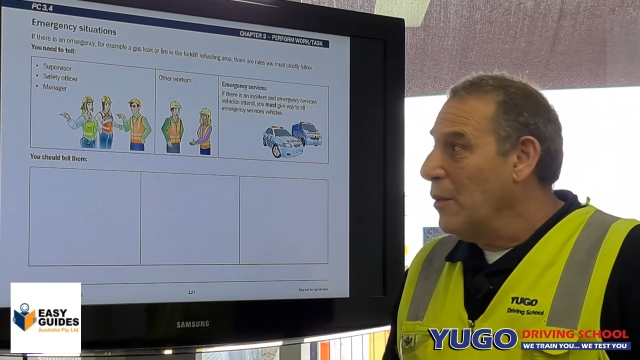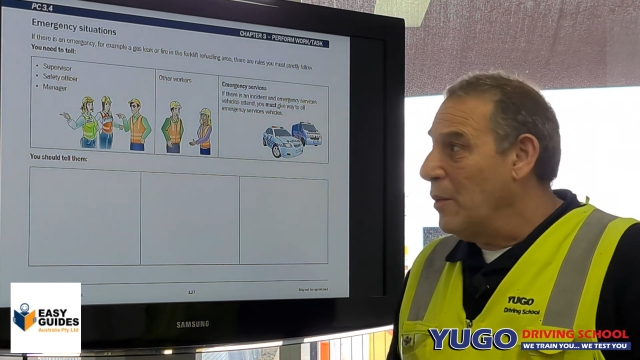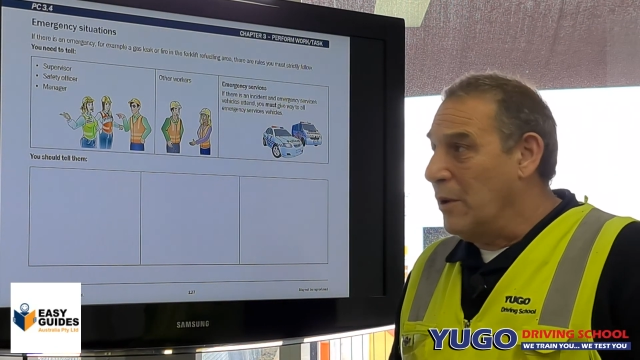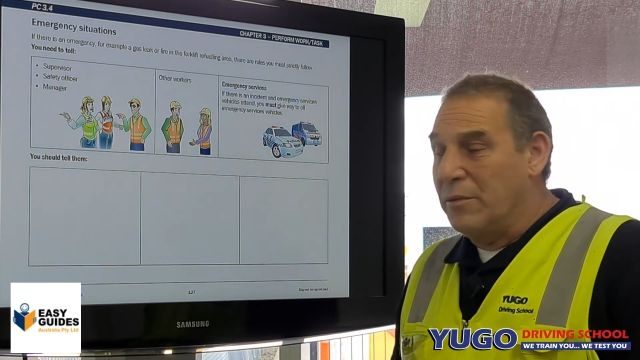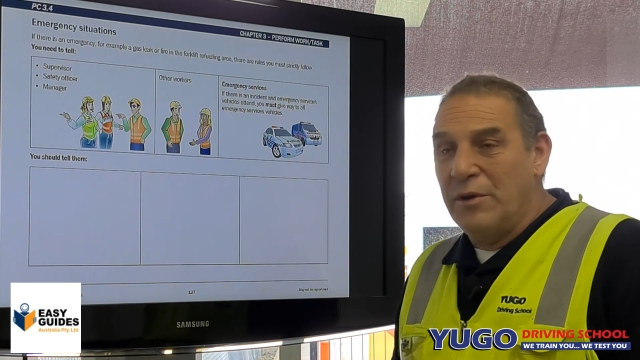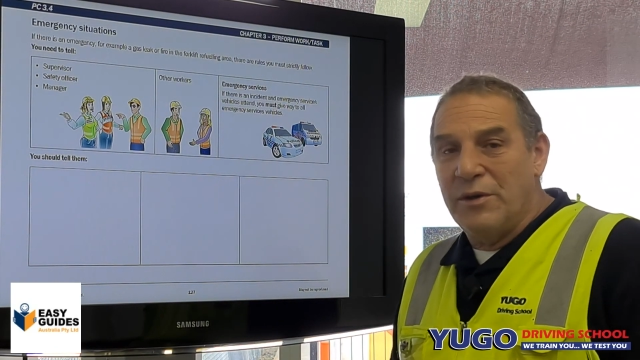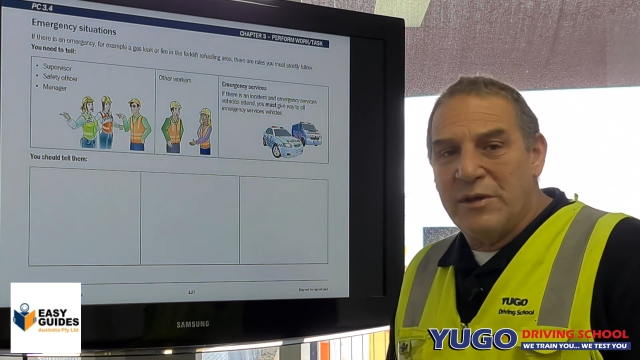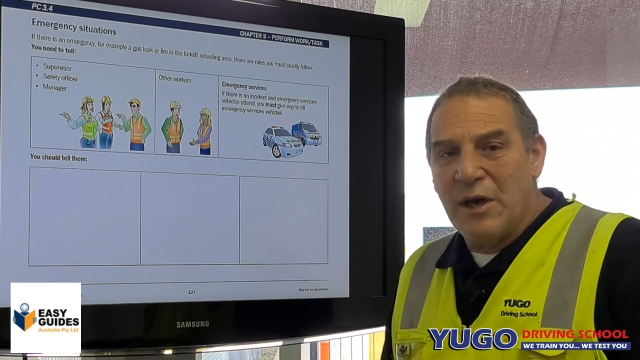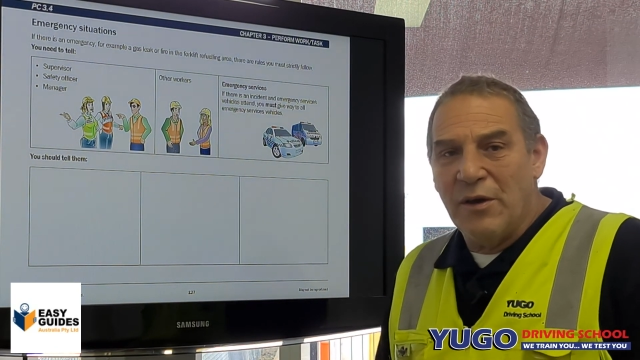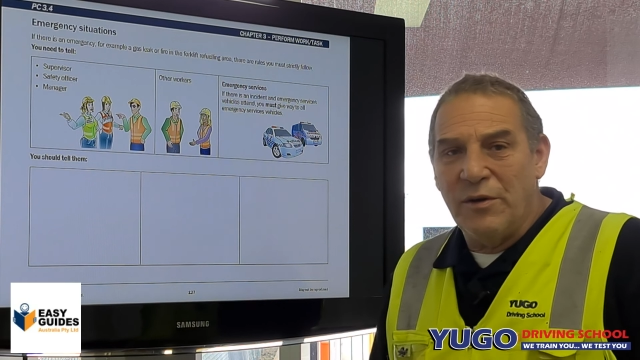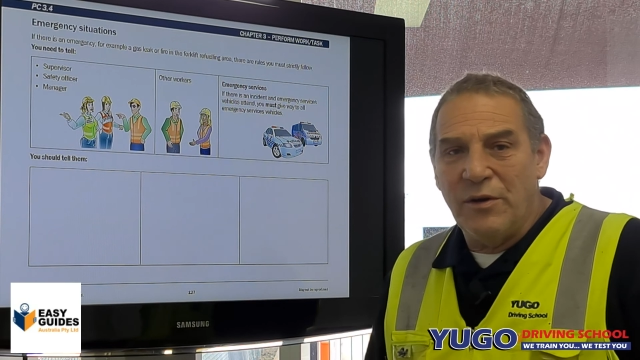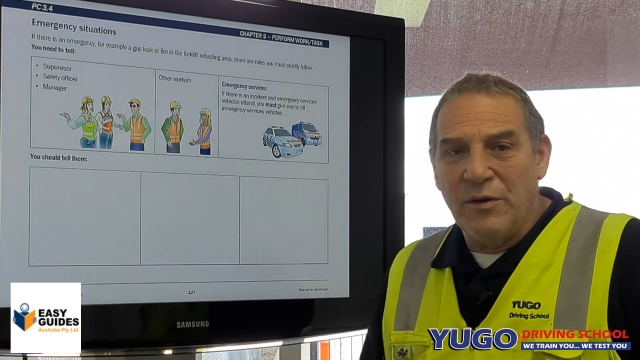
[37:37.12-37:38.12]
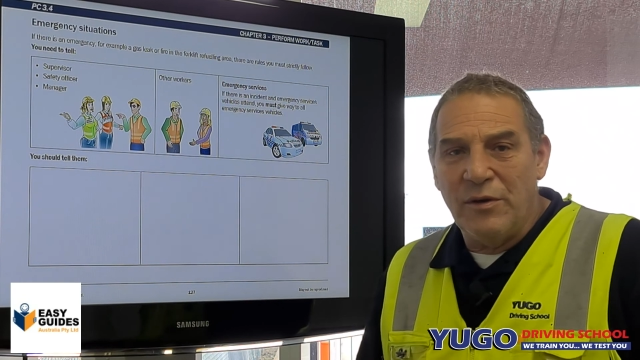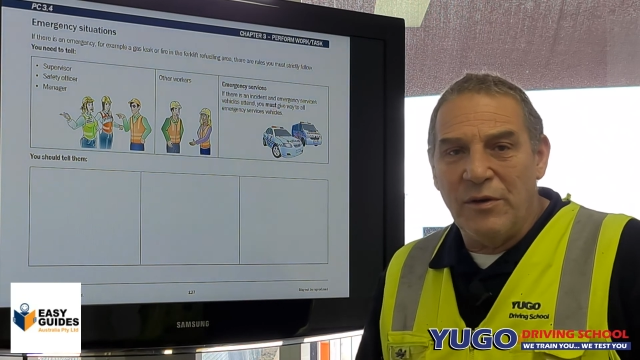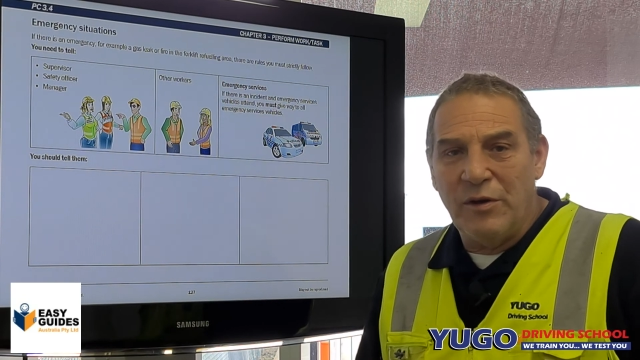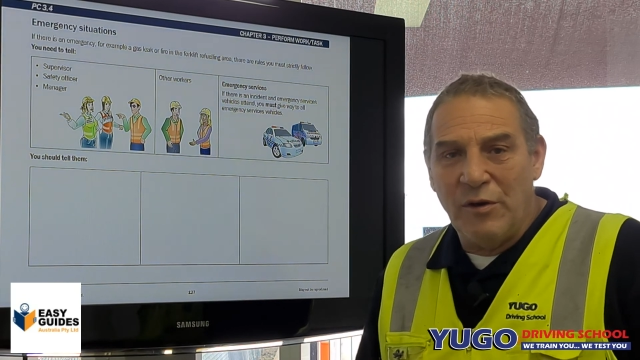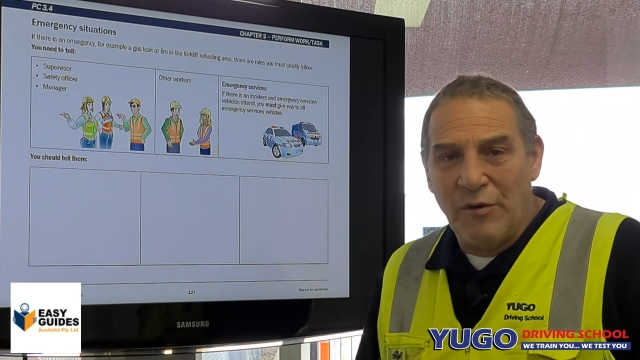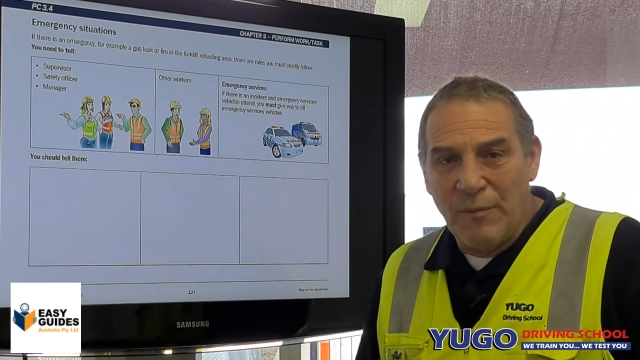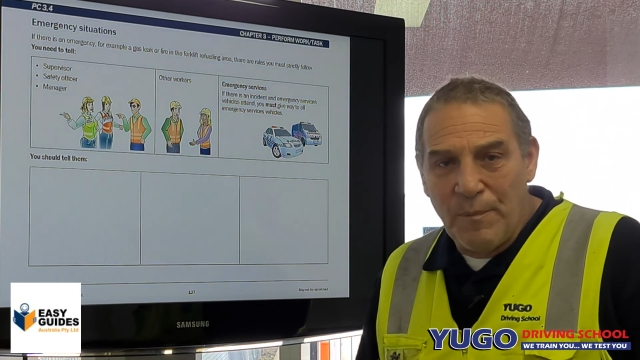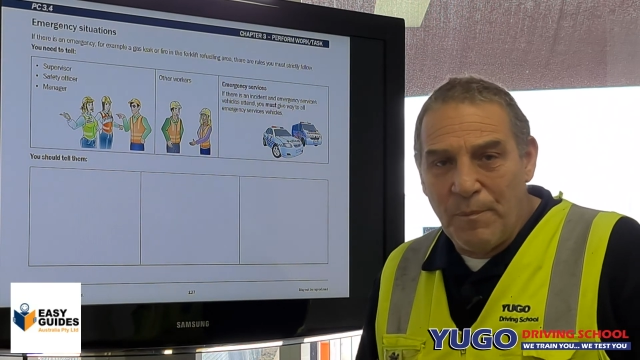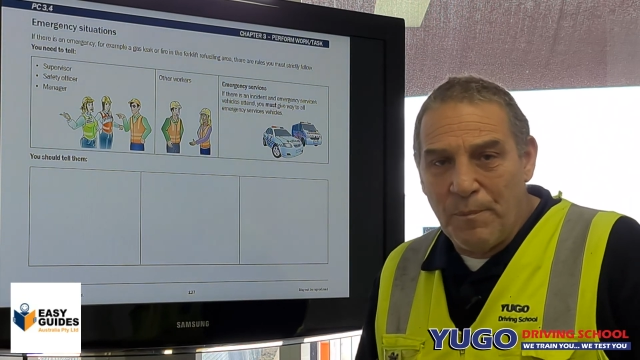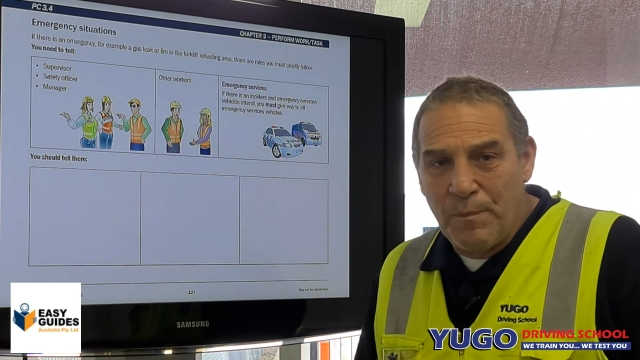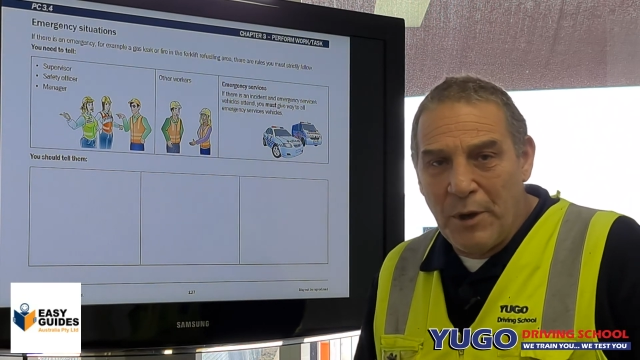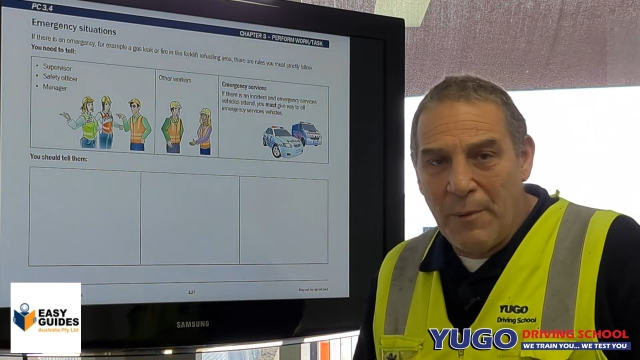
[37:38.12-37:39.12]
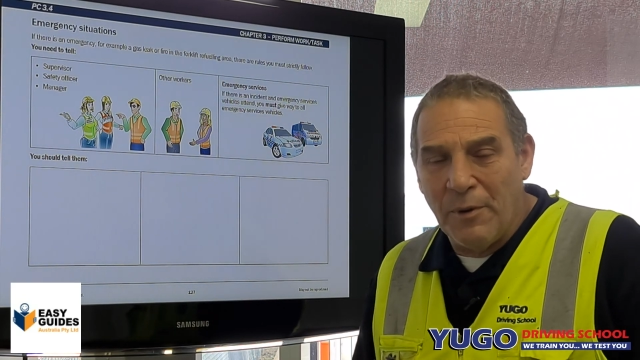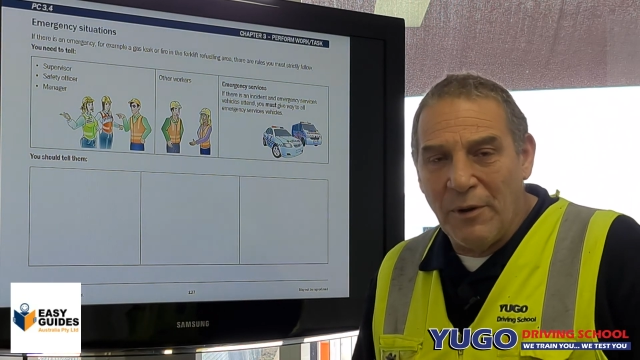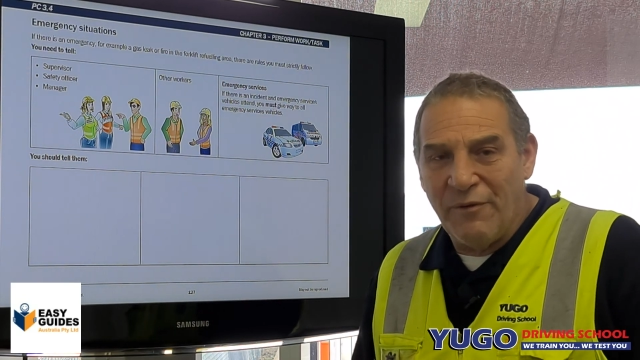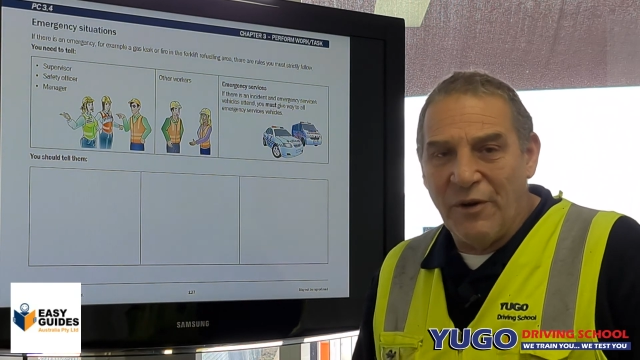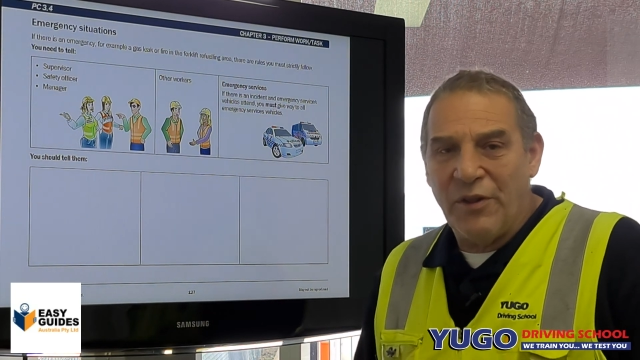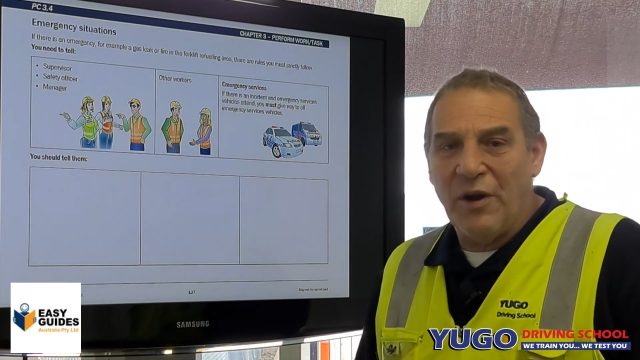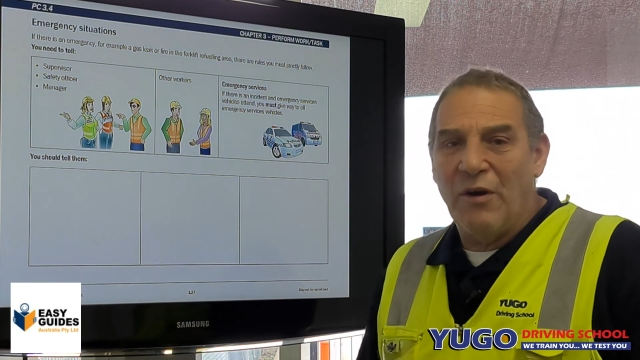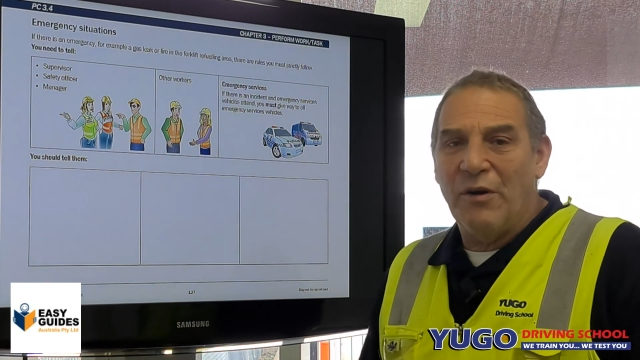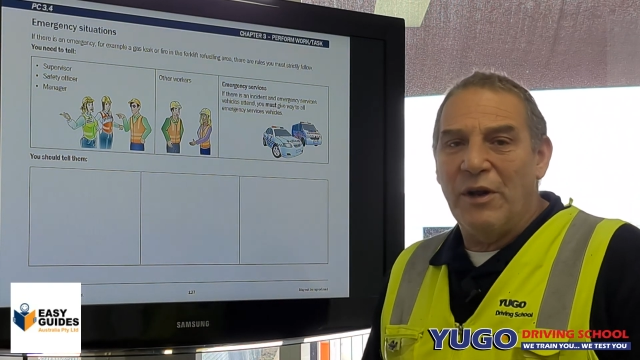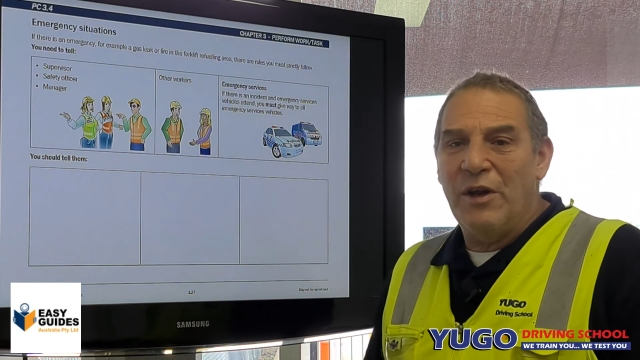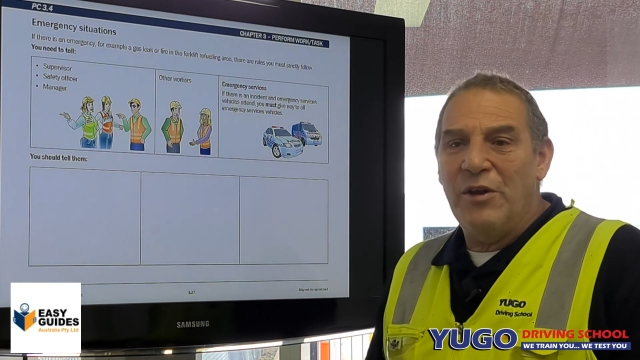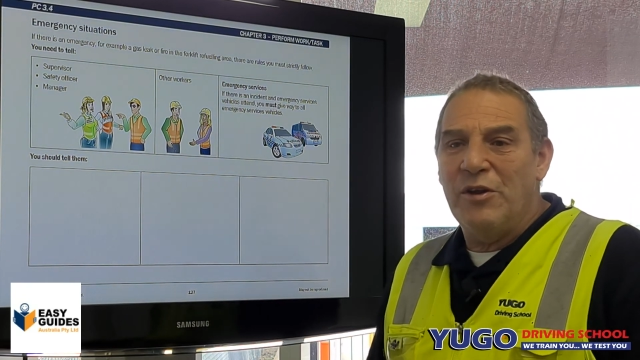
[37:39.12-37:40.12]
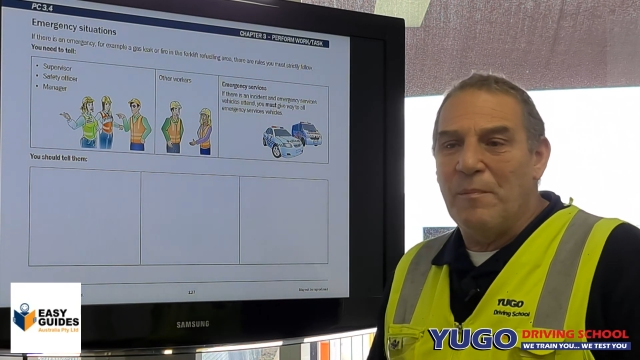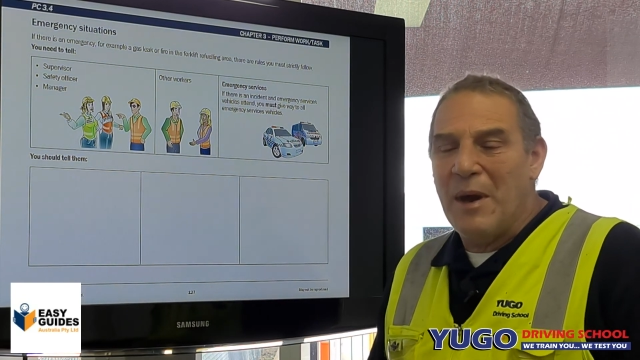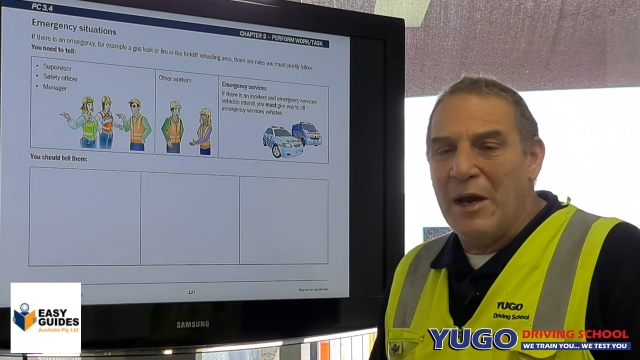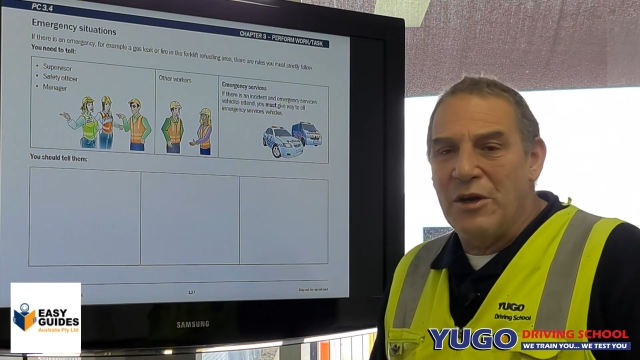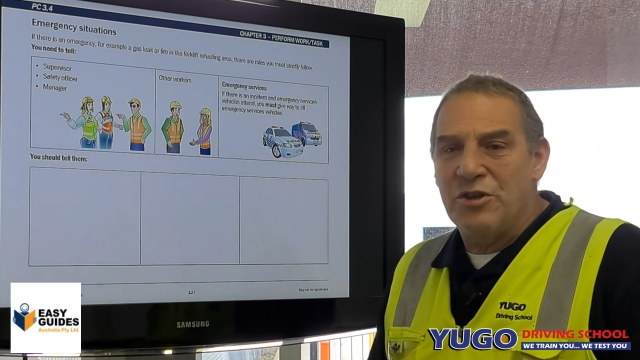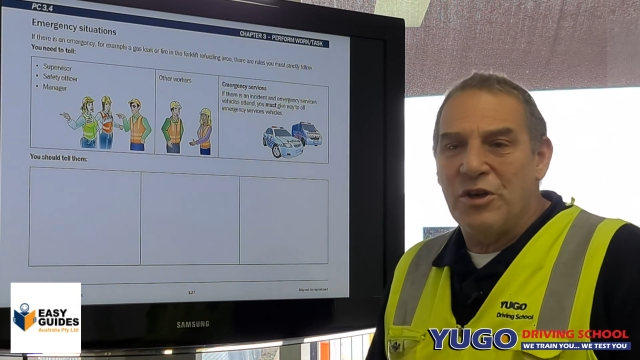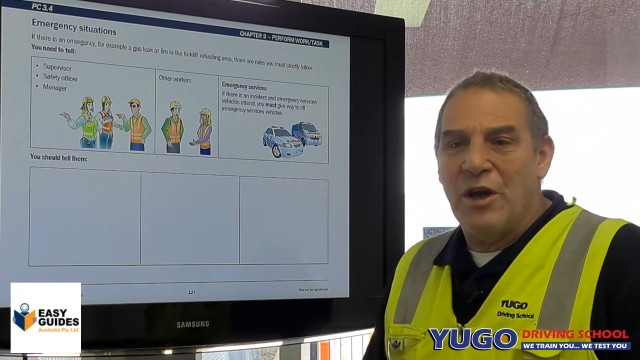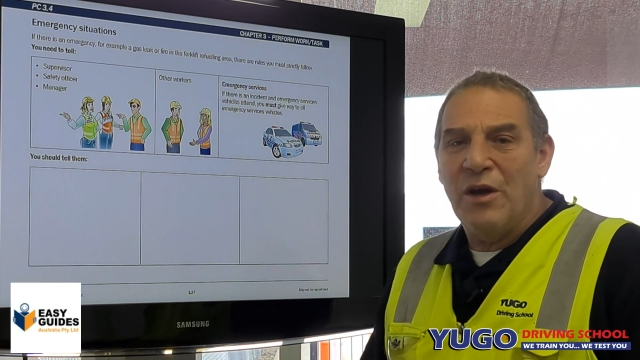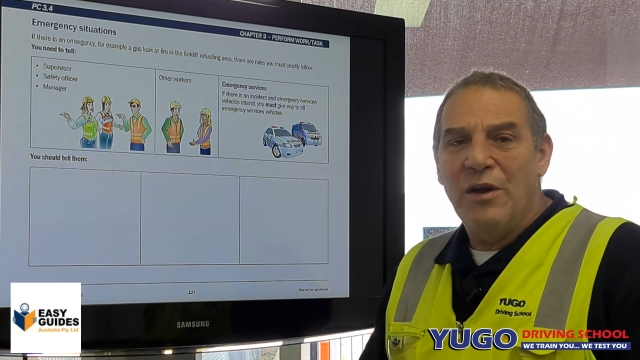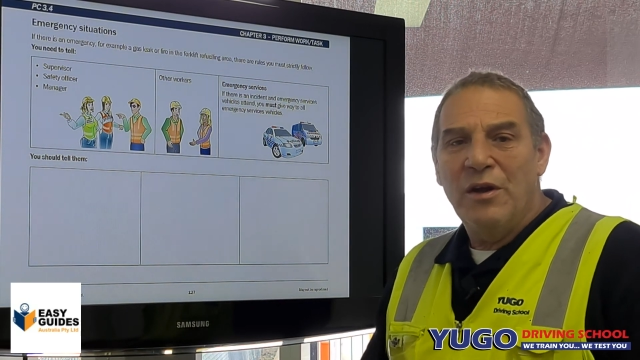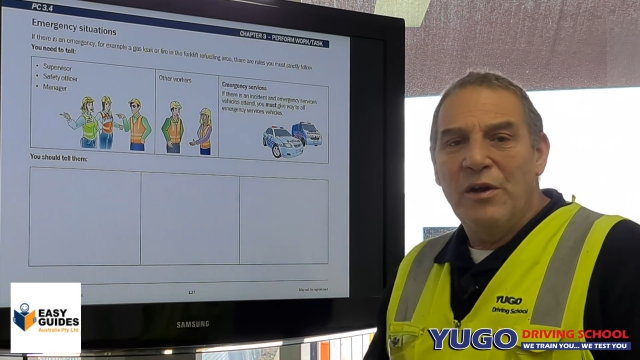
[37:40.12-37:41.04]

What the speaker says: Well, you tell your people of authority, your manager,